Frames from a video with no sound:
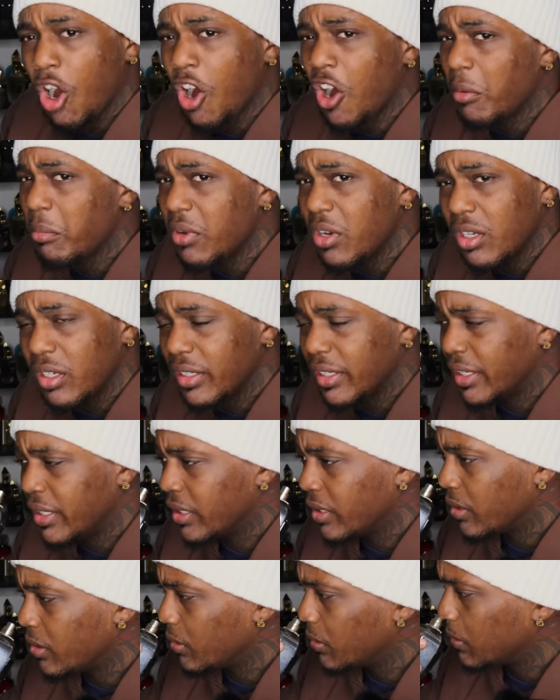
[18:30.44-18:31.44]
caramel in
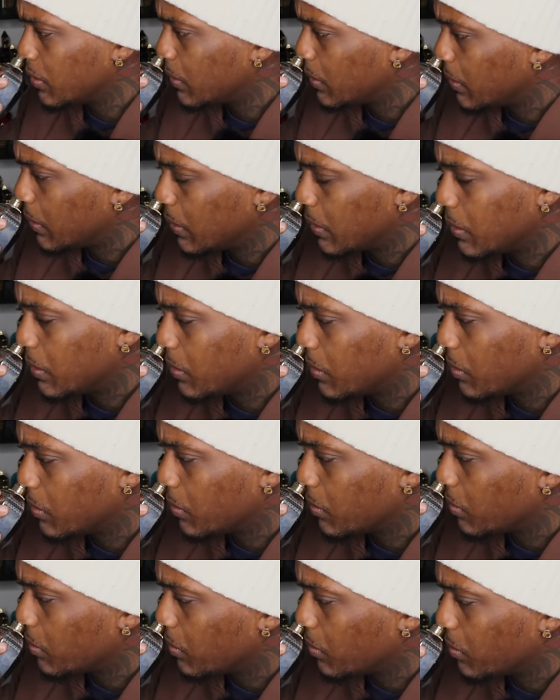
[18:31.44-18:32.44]
here.
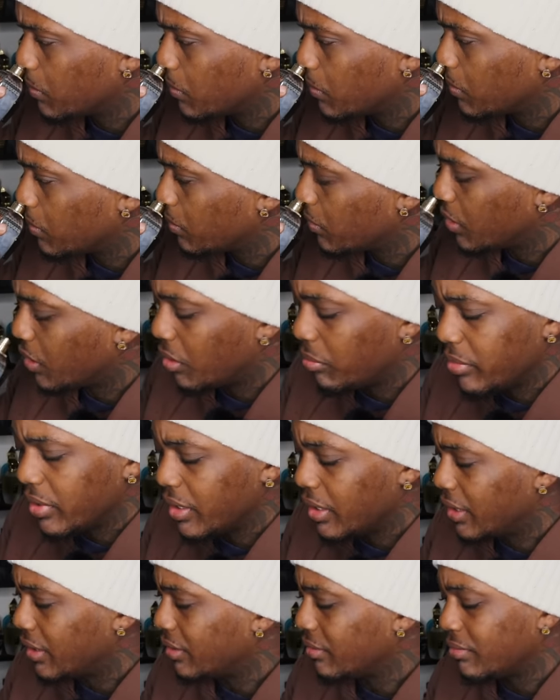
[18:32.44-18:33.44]
I
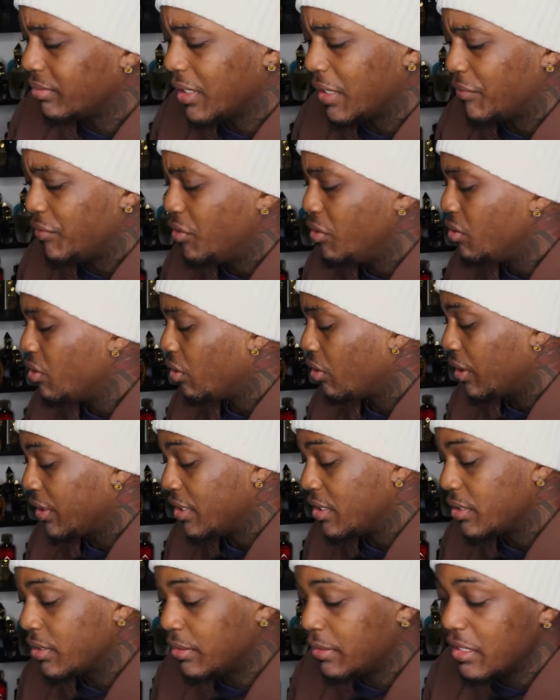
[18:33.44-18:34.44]
mean, if you don't...
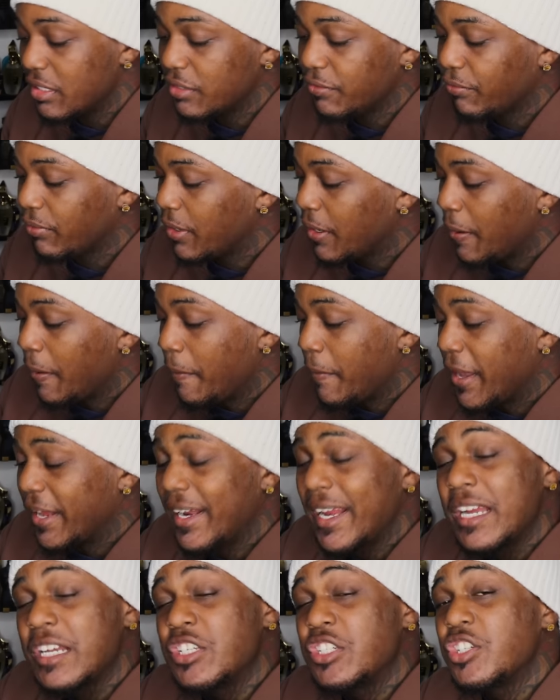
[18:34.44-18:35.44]
this
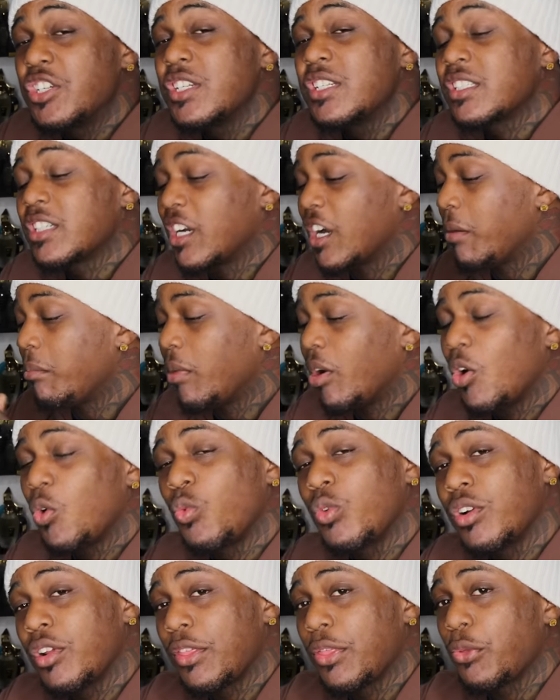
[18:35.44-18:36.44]
and they just come
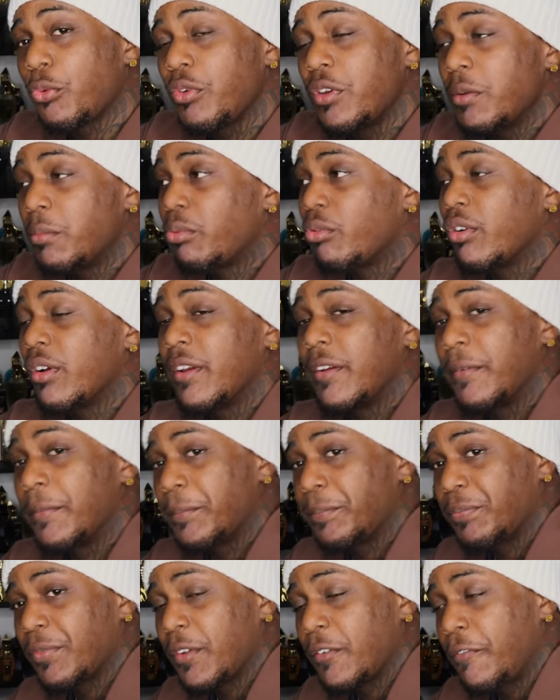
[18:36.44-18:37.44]
out with a 3.4-ounce
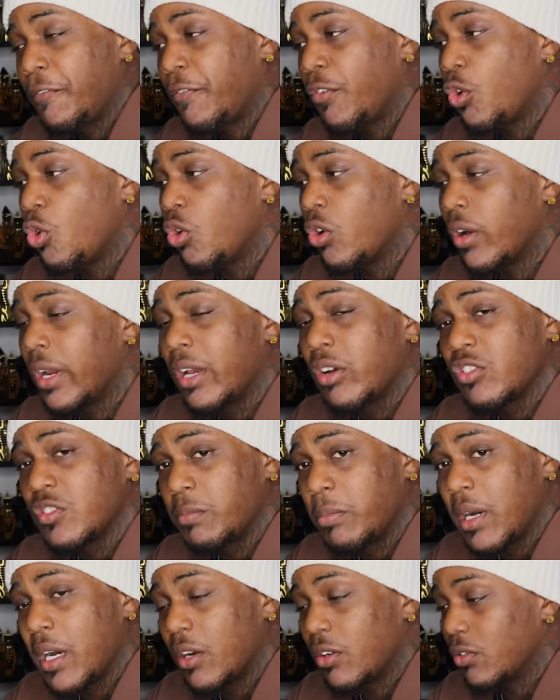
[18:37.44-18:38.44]

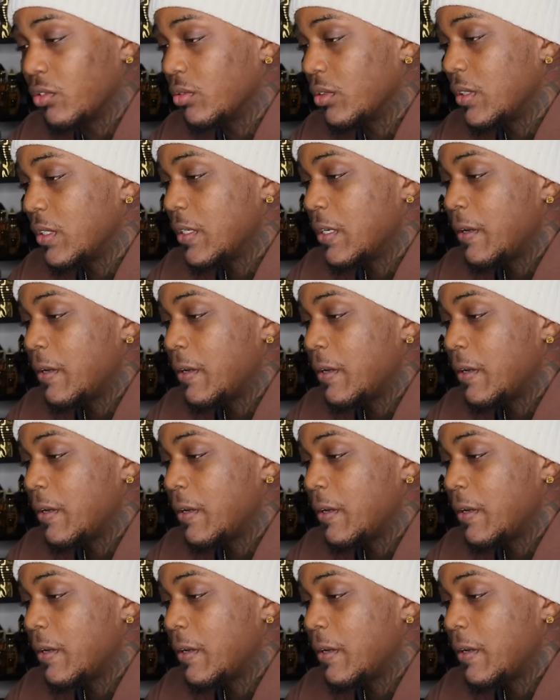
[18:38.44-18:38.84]
bottle,